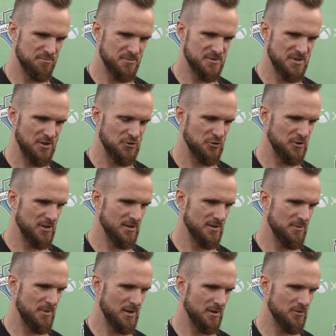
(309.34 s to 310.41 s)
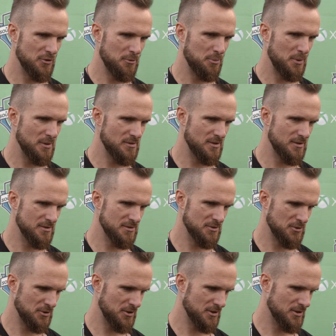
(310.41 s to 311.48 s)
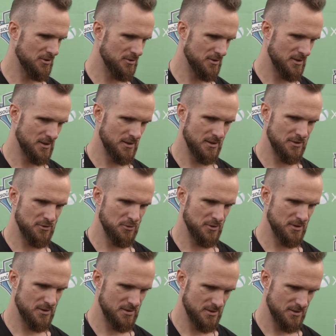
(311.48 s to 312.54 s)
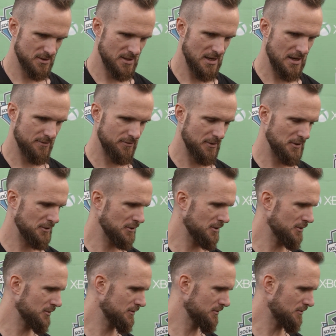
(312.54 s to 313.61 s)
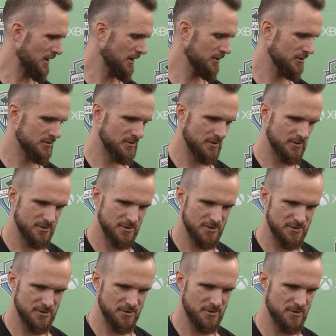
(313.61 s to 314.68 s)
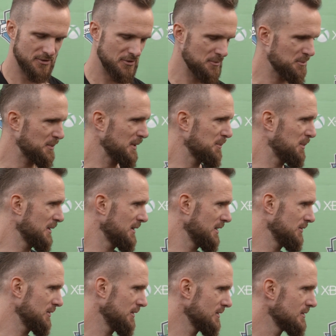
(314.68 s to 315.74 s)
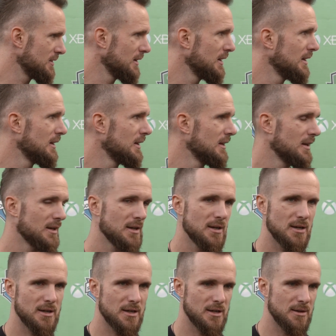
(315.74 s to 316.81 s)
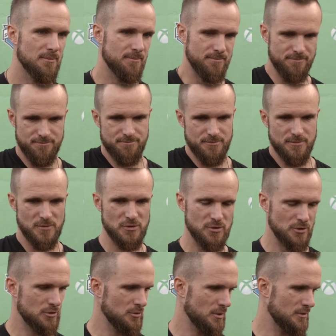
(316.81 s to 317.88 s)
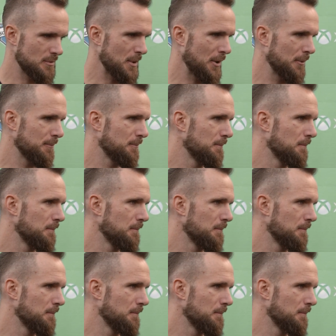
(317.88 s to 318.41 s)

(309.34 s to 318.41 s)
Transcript: essentially in the middle of your preseason, or you're going into it halfway into your regular season, there's a big, big difference. There's no two ways about it.